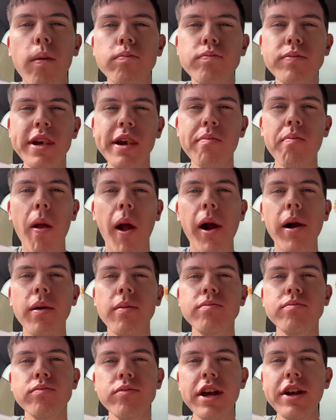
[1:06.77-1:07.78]
Yeah,
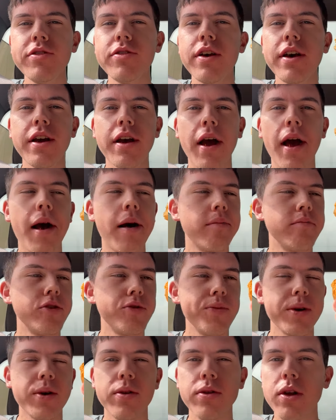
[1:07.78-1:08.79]
tastes like a
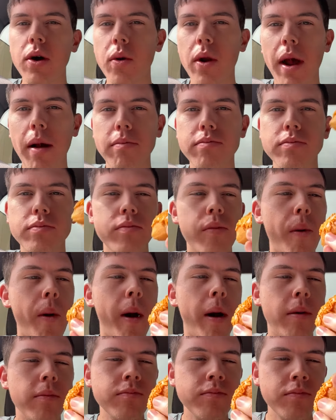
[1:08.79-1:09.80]
sprinkled donut.
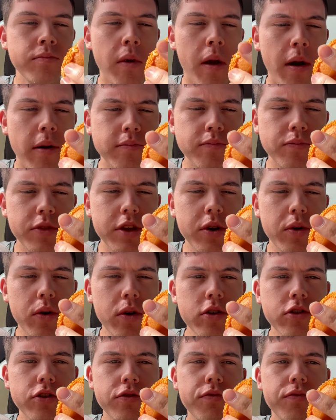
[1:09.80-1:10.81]
The
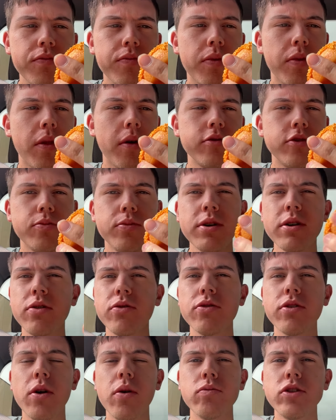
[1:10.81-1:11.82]
orange
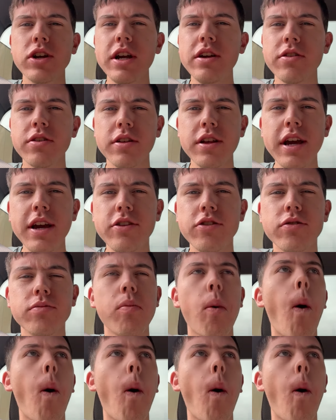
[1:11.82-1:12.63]
sprinkles don't change the taste.